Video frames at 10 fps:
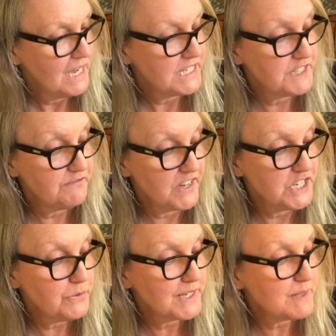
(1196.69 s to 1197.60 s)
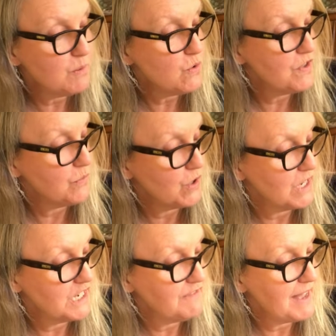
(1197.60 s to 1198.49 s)
It's fun to explore the
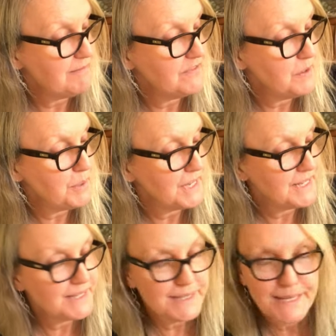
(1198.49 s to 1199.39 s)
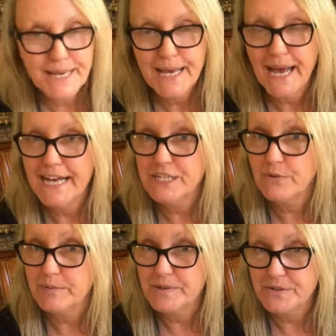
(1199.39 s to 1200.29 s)
world of amphibians and
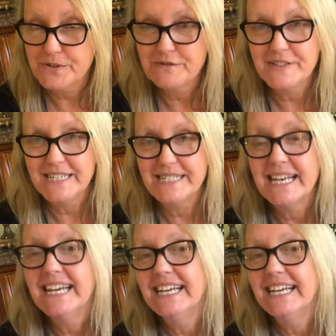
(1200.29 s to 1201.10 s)
to observe these